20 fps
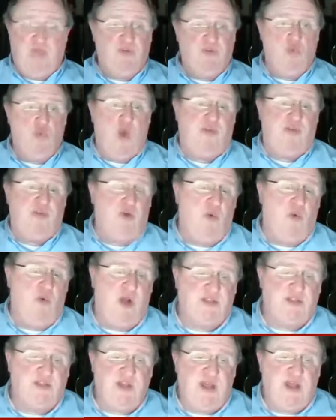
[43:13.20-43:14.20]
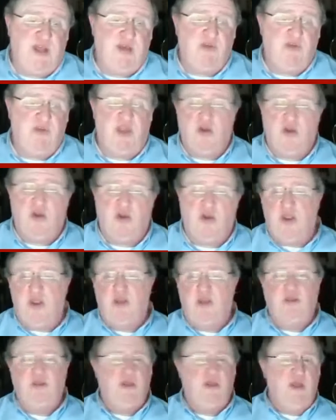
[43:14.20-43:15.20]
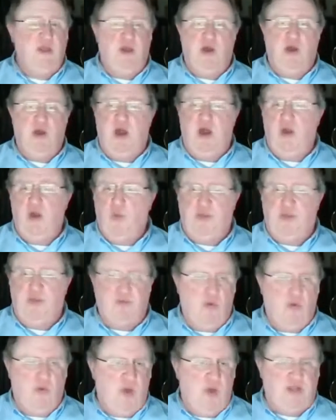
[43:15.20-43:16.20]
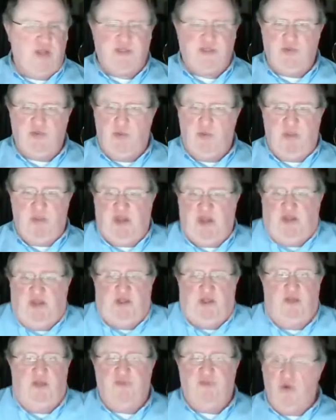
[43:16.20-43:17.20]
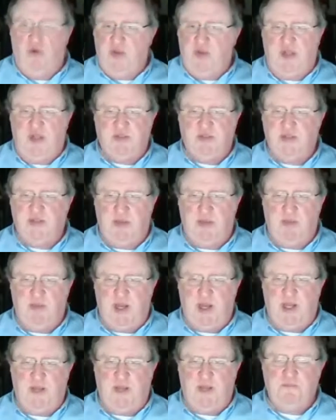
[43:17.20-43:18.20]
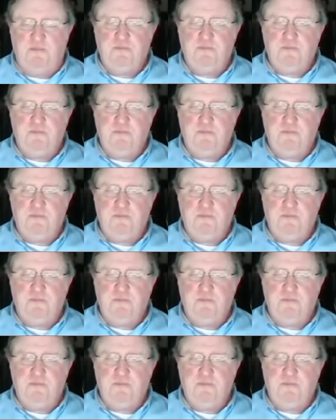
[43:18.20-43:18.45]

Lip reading: even whether it wants to have a hearing, whether it wants to immediately vote on somebody.